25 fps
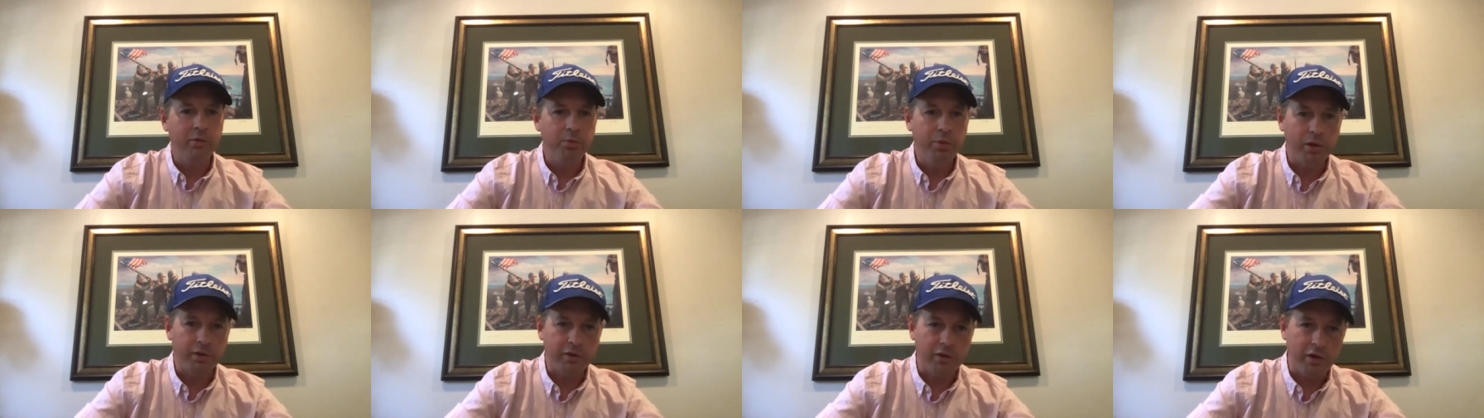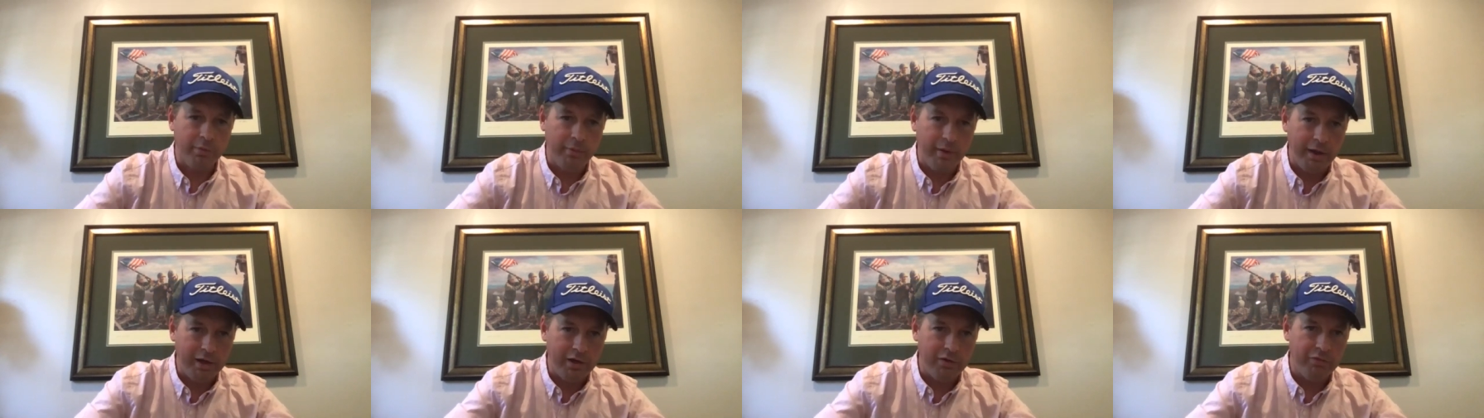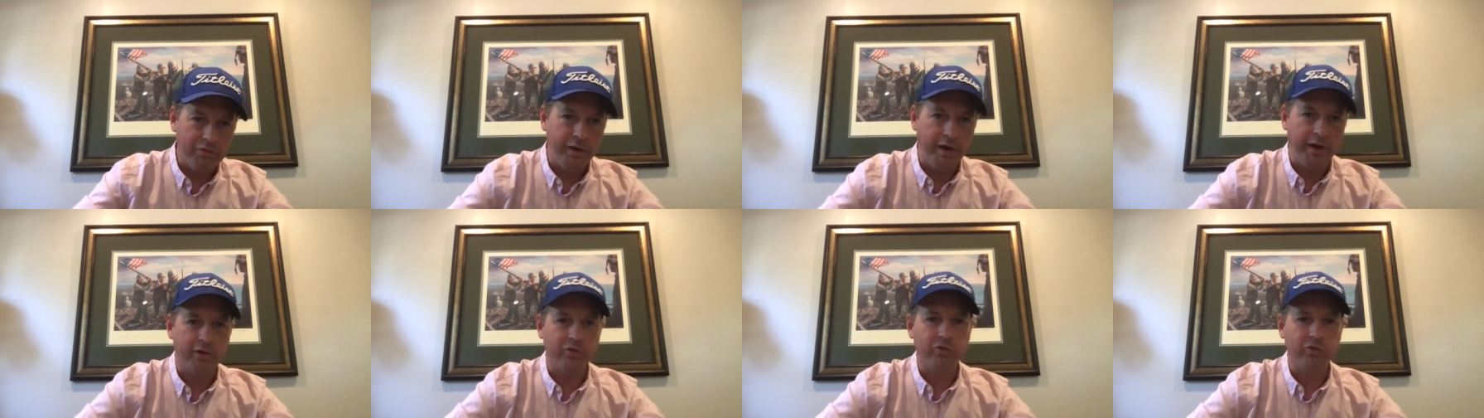put their
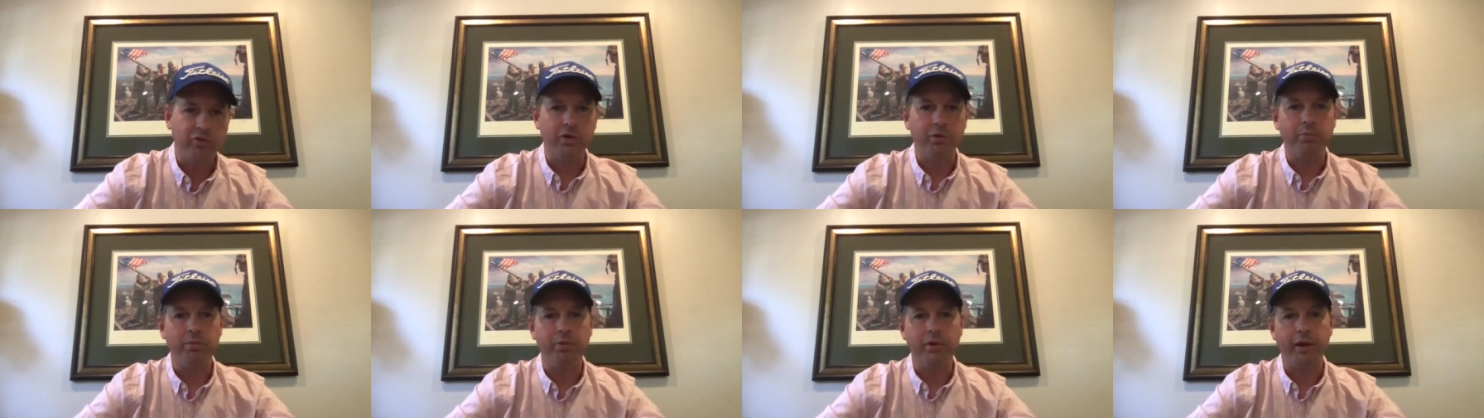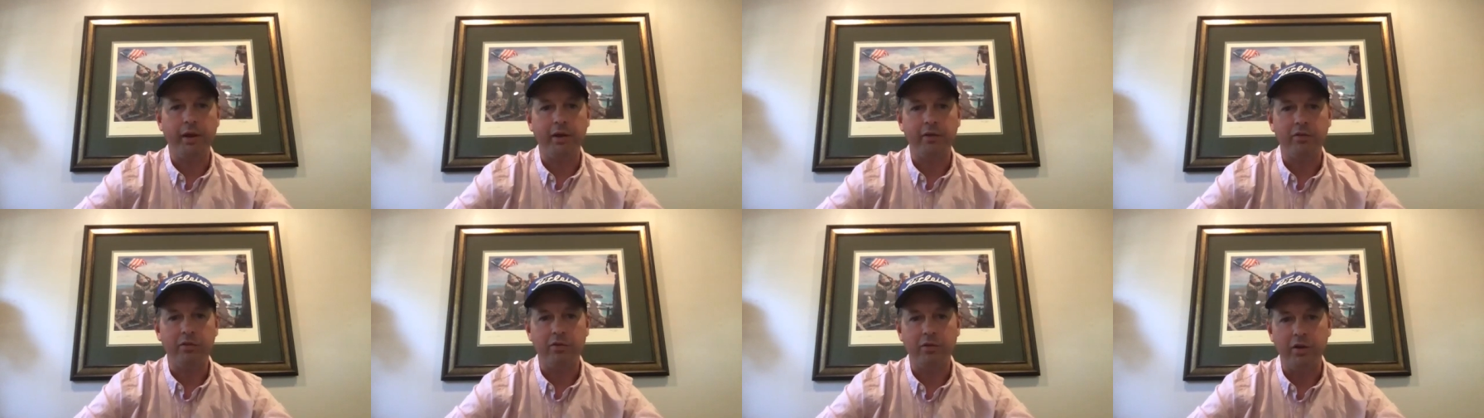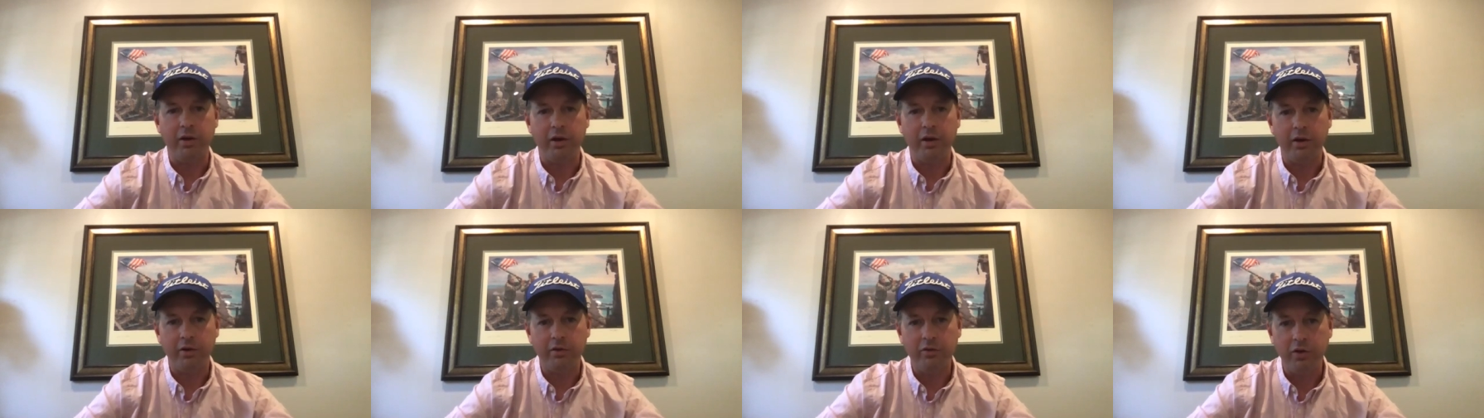manufacturing plants
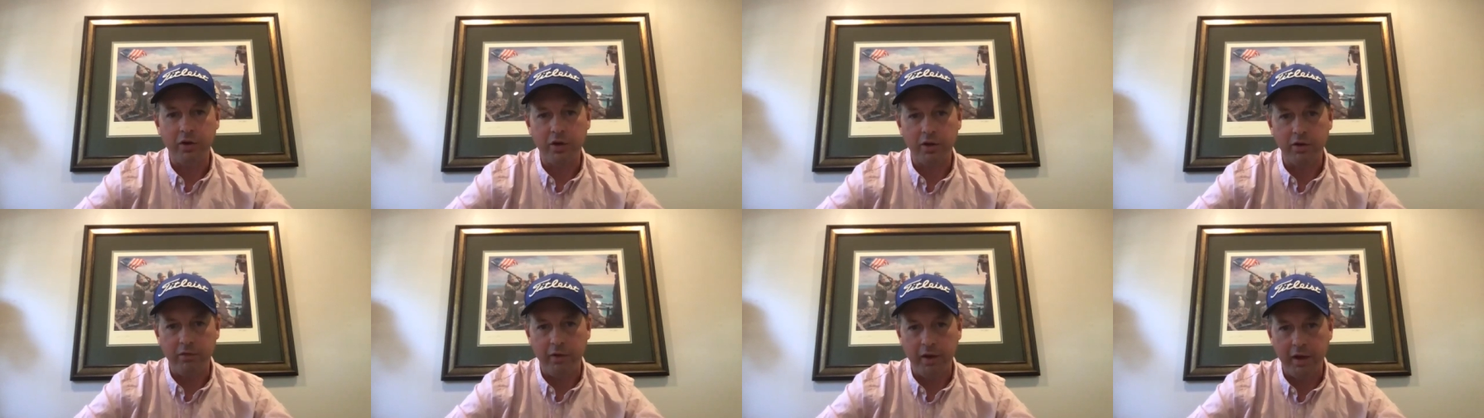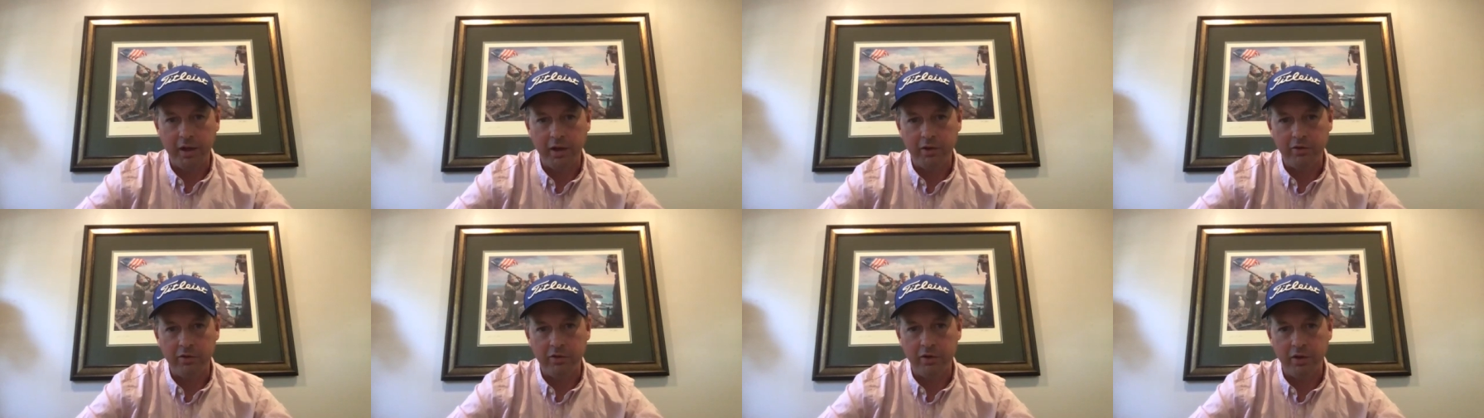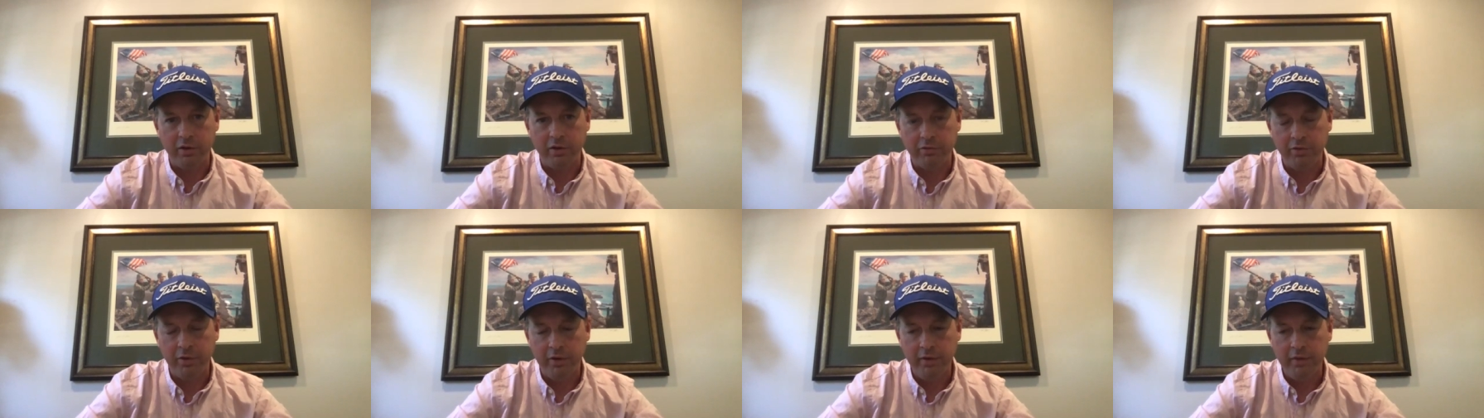there, took advantage
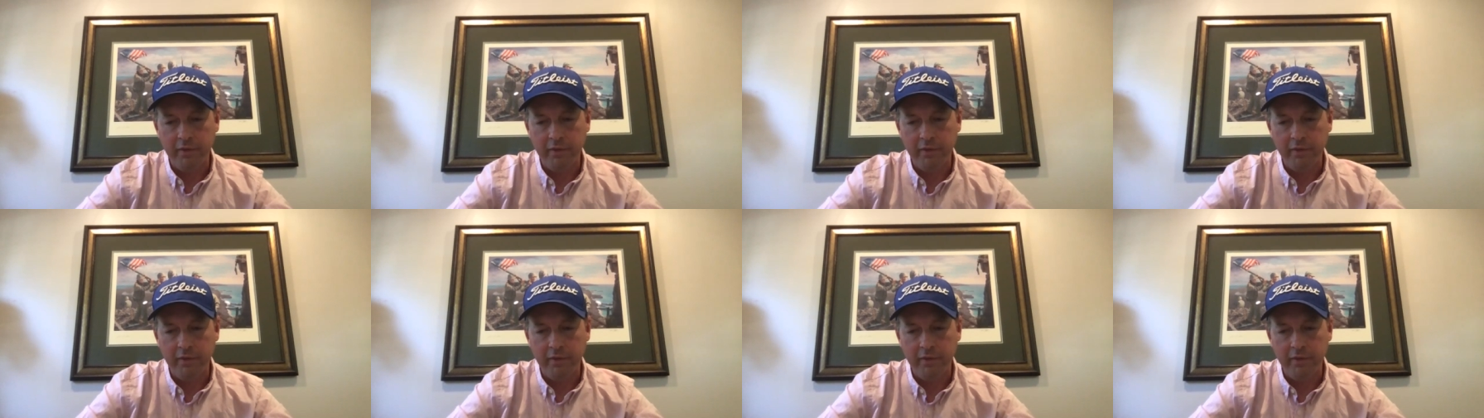of,